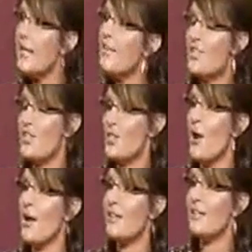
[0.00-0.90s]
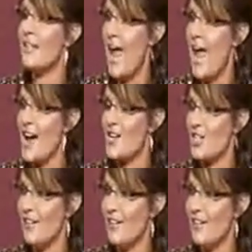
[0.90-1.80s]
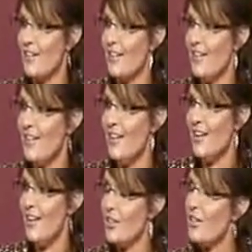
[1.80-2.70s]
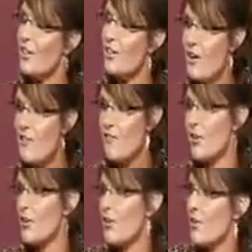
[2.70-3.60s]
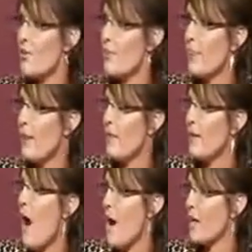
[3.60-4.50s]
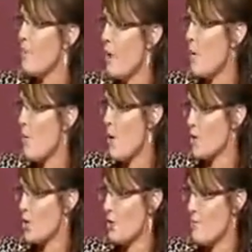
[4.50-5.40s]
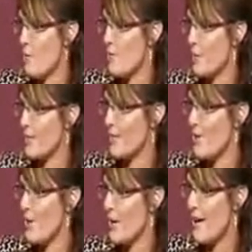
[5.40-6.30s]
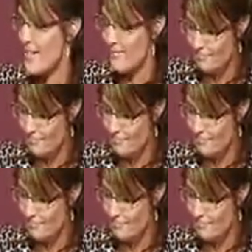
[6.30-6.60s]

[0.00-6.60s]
this struggle in action, look no further than the Occupy Wall Street movement that's going on.